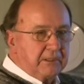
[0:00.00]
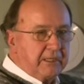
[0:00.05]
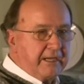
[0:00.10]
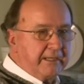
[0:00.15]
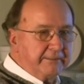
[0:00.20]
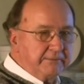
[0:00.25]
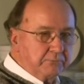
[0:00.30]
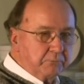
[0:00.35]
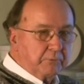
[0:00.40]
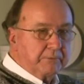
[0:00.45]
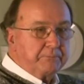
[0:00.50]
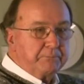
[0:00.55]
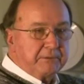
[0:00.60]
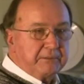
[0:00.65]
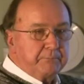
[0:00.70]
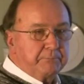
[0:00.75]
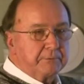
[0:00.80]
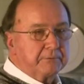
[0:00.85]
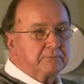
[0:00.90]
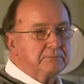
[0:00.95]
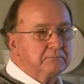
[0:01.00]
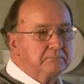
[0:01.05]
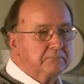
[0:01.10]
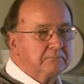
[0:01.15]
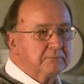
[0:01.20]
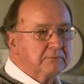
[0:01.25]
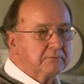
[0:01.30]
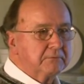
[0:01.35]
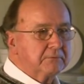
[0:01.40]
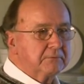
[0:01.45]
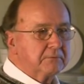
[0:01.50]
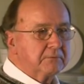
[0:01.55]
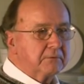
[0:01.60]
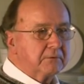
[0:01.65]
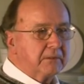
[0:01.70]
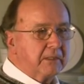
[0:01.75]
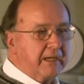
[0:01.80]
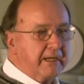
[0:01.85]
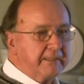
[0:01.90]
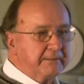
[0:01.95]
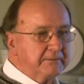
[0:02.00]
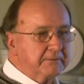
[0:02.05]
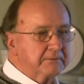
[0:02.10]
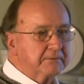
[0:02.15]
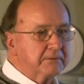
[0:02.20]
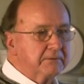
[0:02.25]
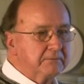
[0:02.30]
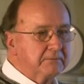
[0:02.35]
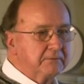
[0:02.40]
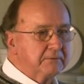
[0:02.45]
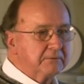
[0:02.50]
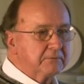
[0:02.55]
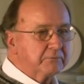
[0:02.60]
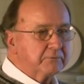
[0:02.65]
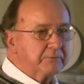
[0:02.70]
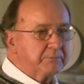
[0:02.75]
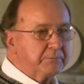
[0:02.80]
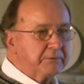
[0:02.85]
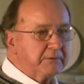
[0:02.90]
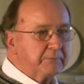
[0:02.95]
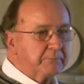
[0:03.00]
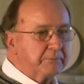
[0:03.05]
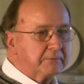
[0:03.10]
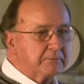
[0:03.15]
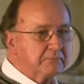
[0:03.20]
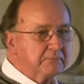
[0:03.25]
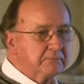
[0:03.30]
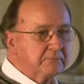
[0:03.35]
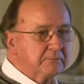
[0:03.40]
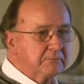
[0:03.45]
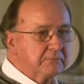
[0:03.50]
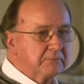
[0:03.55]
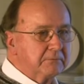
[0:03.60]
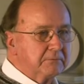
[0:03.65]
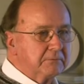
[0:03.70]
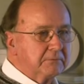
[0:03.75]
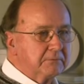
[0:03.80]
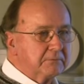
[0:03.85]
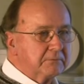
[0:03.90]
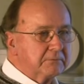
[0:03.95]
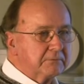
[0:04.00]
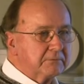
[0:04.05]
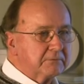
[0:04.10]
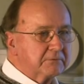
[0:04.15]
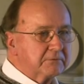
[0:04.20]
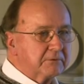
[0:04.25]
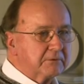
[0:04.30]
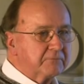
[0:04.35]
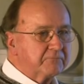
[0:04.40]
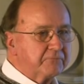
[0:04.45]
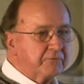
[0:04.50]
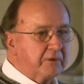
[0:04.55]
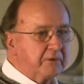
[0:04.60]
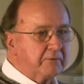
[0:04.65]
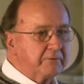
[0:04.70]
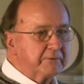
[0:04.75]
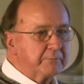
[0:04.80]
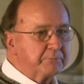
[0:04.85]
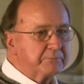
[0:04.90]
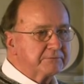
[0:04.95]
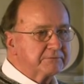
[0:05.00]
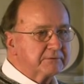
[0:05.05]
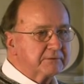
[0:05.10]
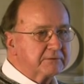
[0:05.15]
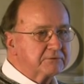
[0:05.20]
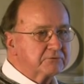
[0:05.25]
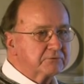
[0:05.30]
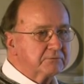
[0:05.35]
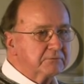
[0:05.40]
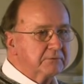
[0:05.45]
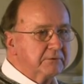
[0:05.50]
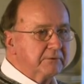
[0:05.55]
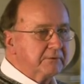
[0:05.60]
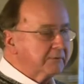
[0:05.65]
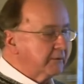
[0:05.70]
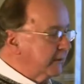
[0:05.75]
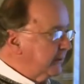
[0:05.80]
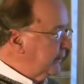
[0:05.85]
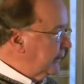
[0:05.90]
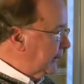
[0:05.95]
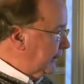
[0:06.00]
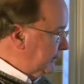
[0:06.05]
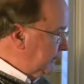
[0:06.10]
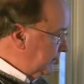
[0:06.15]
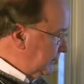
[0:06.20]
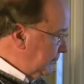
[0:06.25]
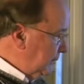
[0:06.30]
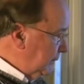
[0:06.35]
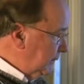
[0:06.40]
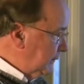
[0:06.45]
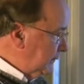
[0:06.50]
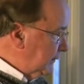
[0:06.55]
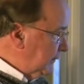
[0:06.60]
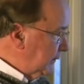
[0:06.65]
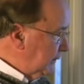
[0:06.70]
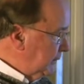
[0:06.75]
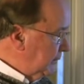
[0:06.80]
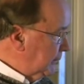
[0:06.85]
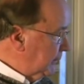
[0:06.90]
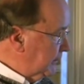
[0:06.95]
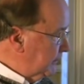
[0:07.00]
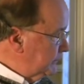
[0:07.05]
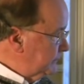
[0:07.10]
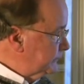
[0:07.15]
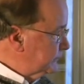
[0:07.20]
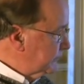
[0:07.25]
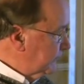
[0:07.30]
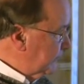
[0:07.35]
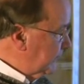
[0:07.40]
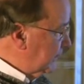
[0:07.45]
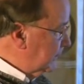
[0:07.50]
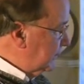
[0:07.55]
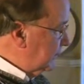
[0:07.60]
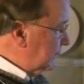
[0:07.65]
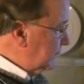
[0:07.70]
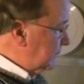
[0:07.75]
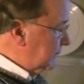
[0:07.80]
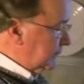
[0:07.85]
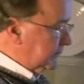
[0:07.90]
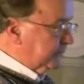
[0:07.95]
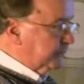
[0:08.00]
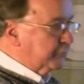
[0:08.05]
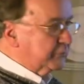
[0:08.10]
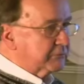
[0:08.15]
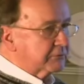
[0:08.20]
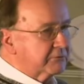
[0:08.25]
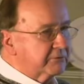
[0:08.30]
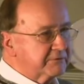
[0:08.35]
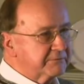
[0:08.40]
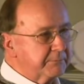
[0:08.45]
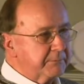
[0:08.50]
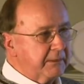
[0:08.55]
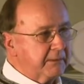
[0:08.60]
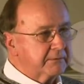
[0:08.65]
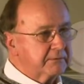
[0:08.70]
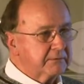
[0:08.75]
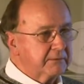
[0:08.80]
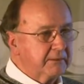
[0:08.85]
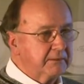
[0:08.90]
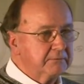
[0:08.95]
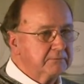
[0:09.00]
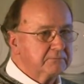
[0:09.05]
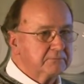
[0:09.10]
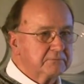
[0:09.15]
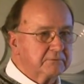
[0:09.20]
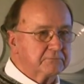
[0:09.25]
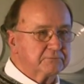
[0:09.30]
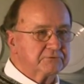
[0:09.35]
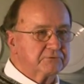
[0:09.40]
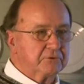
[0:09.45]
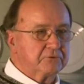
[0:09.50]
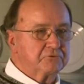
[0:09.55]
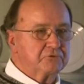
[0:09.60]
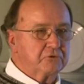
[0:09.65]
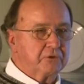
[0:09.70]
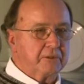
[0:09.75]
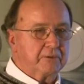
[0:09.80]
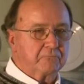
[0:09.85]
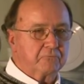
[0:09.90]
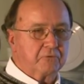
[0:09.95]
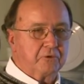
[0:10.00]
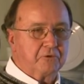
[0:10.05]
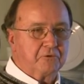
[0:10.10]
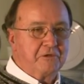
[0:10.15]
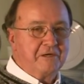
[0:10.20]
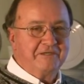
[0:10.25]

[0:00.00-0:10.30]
lined with people, lined with people following the procession. They had the, um, of course, back then there was no John Rowe,